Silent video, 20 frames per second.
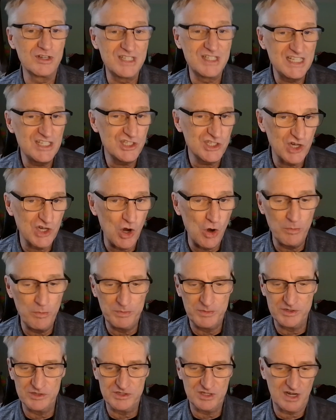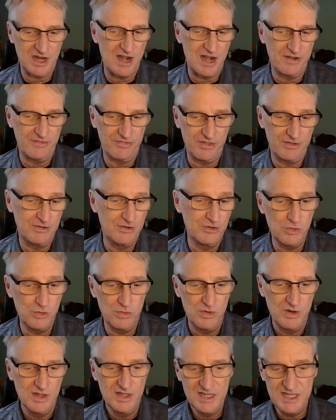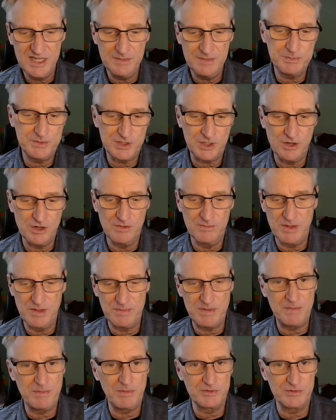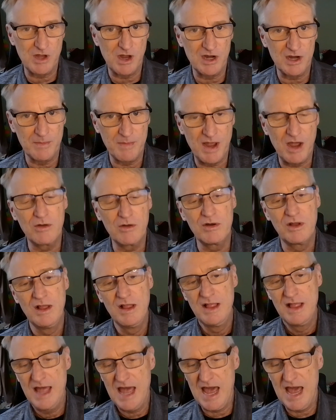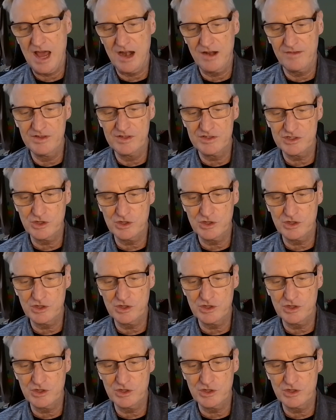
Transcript: or de-scoped is the kind of the new hip term that people talk about, out of it.